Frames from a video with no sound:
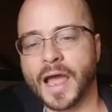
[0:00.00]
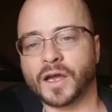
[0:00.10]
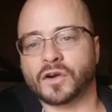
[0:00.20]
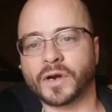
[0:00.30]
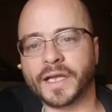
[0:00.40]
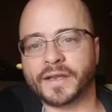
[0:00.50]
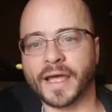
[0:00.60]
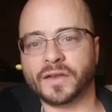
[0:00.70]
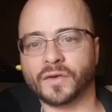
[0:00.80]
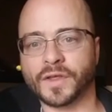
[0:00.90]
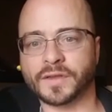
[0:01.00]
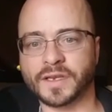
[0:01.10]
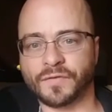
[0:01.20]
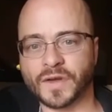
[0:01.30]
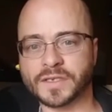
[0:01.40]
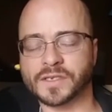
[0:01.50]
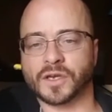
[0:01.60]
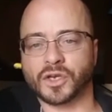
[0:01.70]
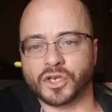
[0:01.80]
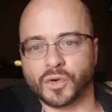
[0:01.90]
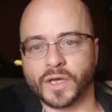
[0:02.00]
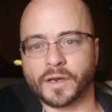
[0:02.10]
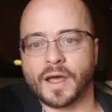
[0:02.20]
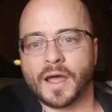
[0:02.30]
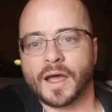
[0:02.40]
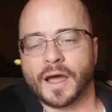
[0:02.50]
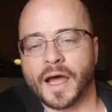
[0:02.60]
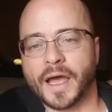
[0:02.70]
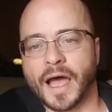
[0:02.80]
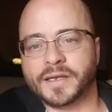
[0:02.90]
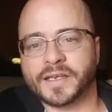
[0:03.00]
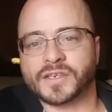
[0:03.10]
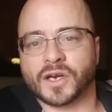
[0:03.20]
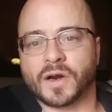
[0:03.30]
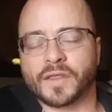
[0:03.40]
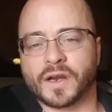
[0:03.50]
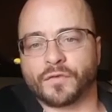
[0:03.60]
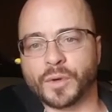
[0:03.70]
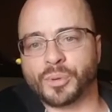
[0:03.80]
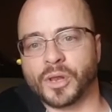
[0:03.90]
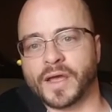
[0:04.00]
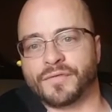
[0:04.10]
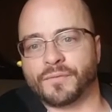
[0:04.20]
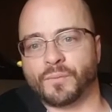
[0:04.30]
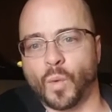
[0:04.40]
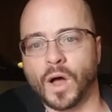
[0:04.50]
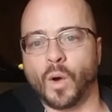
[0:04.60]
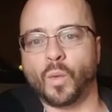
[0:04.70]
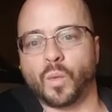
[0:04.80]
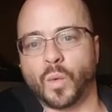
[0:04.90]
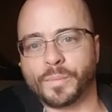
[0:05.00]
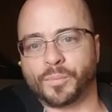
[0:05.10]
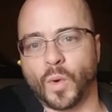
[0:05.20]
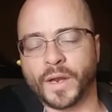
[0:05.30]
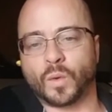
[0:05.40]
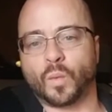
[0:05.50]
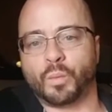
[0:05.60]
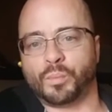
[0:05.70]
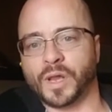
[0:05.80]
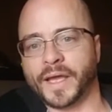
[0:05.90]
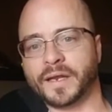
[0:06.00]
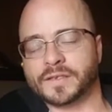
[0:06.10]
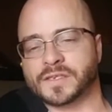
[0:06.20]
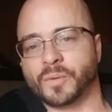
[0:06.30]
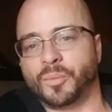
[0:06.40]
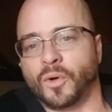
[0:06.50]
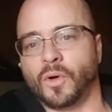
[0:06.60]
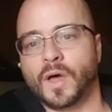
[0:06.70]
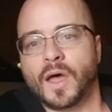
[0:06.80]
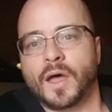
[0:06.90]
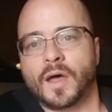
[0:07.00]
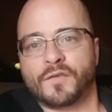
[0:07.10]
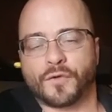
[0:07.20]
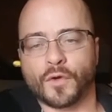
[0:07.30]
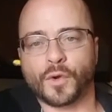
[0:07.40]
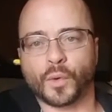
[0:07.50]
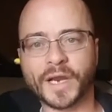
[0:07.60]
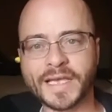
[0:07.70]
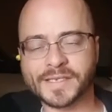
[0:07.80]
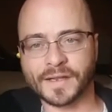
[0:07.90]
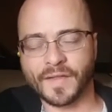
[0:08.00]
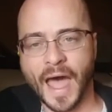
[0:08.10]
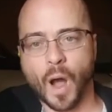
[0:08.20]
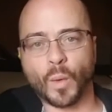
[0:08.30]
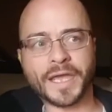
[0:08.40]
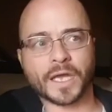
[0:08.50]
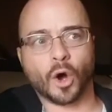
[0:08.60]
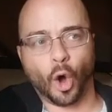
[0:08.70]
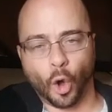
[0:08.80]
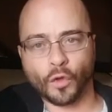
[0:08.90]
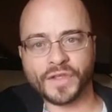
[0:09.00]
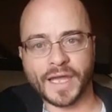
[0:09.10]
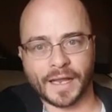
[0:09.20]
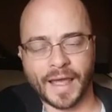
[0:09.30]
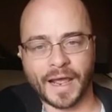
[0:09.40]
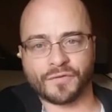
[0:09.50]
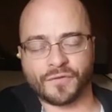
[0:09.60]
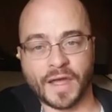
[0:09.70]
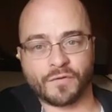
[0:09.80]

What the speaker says: agree, Daniel, that the defense is a good unit. I disagree that if we play well, we win, plain and simple, for the reason that we can hold the Atlanta.